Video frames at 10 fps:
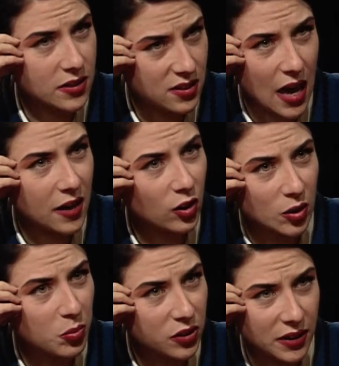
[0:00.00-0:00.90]

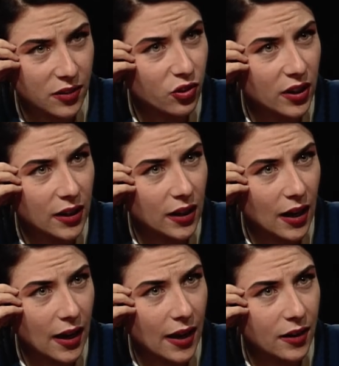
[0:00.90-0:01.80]
aesthetically
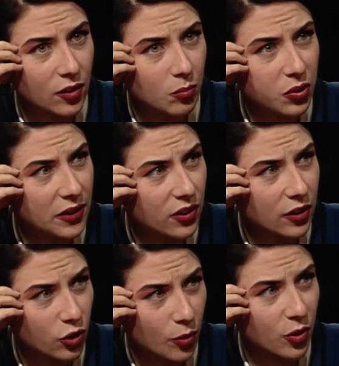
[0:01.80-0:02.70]
pleasing and
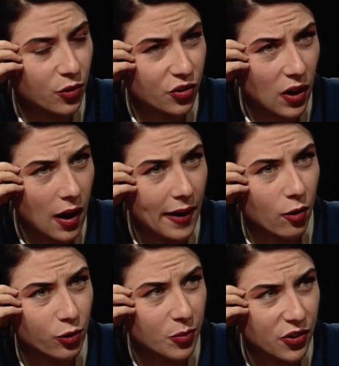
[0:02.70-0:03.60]
pleasing in terms of
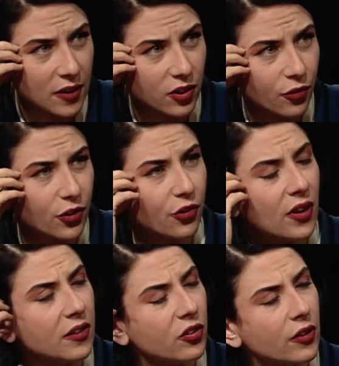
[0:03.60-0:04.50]
style from sentence to
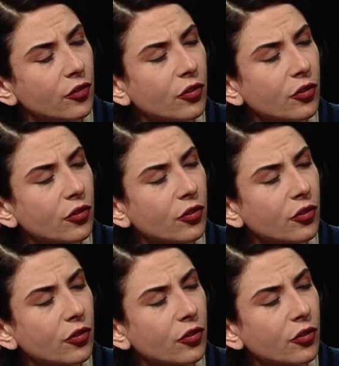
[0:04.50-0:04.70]
sentence.